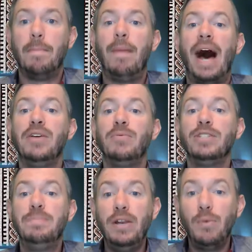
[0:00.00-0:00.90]
body
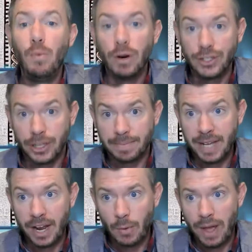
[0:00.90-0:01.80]
was being worshipped
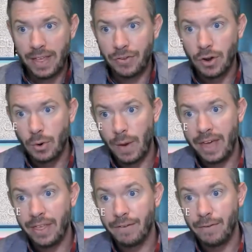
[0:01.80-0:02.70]
in a way that took
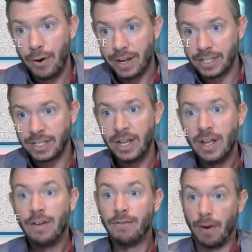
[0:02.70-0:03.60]
away their focus
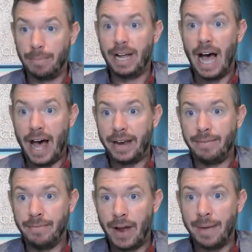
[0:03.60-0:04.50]
from God,
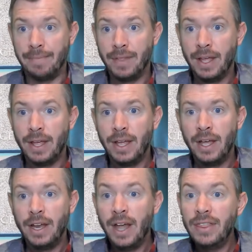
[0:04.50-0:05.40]
right?
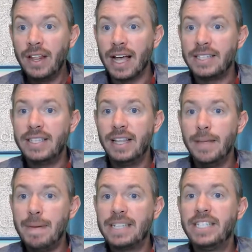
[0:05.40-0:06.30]
Nonetheless, the
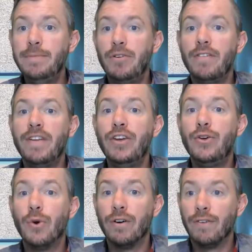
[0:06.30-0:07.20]
Olympics seem to have
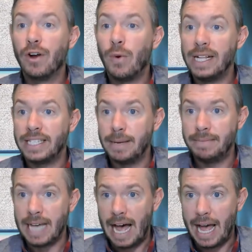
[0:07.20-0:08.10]
endured for quite some
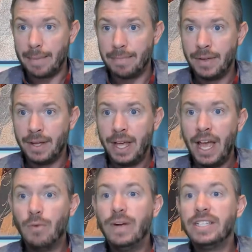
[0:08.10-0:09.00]
time,
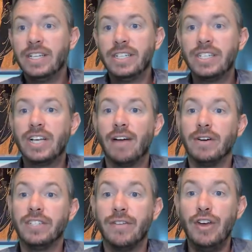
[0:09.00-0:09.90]
and recent
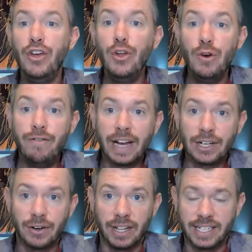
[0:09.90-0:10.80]
discoveries of a new
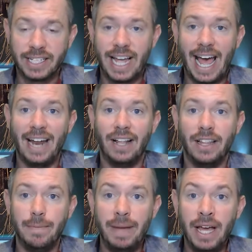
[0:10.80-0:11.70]
victor list at
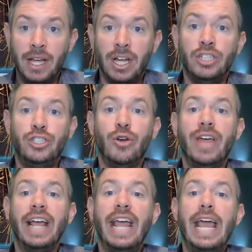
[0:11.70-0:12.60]
Olympia show
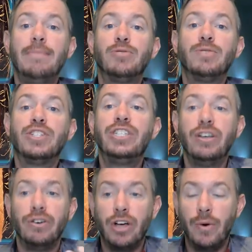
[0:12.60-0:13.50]
that games were
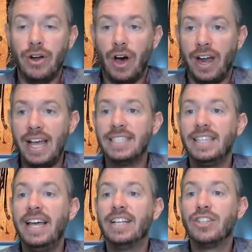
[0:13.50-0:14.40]
still going on as
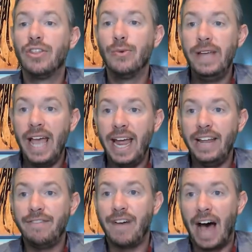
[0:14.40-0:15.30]
late as
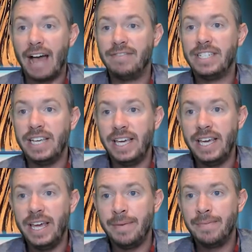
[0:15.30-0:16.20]
385
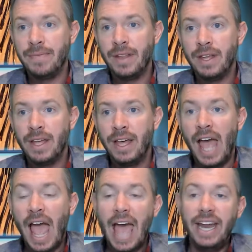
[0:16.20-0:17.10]
CE.
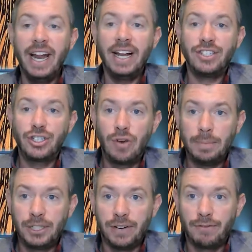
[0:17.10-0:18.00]
And an
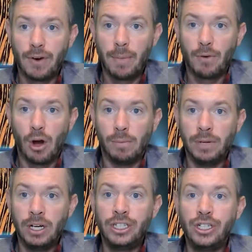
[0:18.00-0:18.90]
inscription from Rome
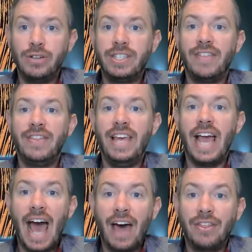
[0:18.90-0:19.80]
shows that
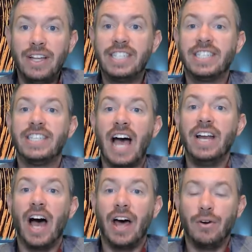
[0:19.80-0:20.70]
the Athletes'
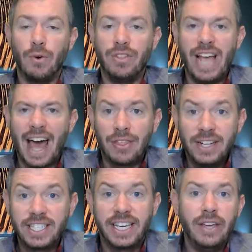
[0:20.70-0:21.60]
Synod, or the
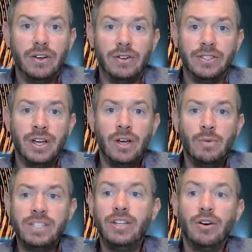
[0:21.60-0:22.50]
Athletes' Guild,
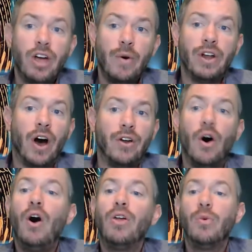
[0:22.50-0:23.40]
was still going on
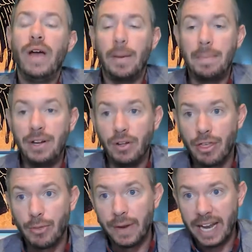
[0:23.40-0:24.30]
all the way up until
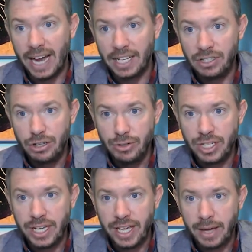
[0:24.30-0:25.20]
392
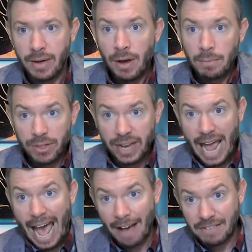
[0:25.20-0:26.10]
CE, more than
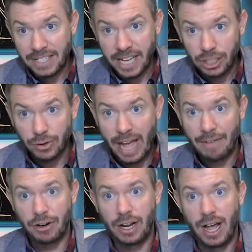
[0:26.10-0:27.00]
half a century
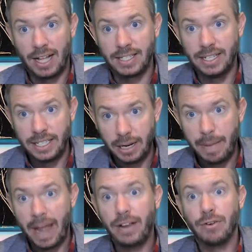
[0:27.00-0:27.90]
after Constantine
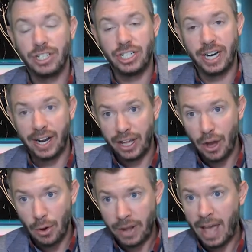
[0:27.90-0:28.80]
made Christianity
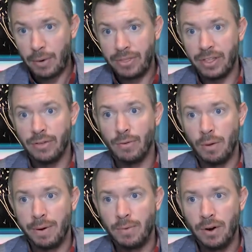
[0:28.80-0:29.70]
okay within the
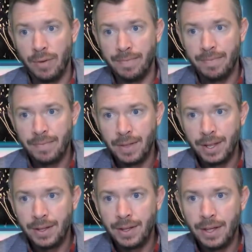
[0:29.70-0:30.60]
Roman world.
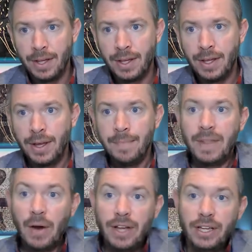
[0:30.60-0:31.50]

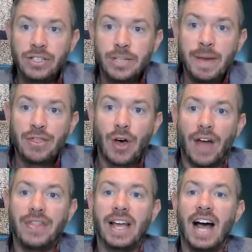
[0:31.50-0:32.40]
Now, it used to be
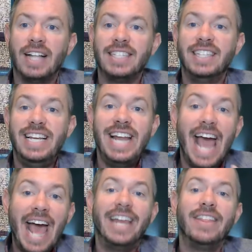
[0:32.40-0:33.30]
thought that Constantine
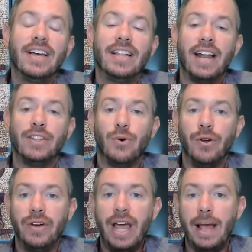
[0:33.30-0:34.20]
ended the
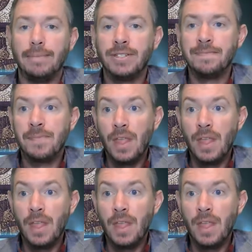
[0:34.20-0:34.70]
gladiatorial games,